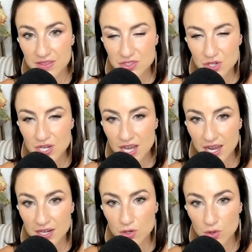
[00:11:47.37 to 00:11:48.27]
These are
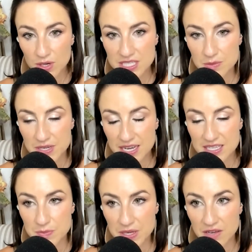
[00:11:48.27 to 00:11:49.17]
not going to be
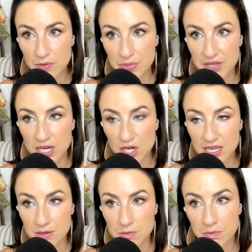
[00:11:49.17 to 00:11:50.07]
as big of a player
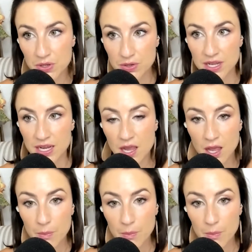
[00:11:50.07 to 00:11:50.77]
in building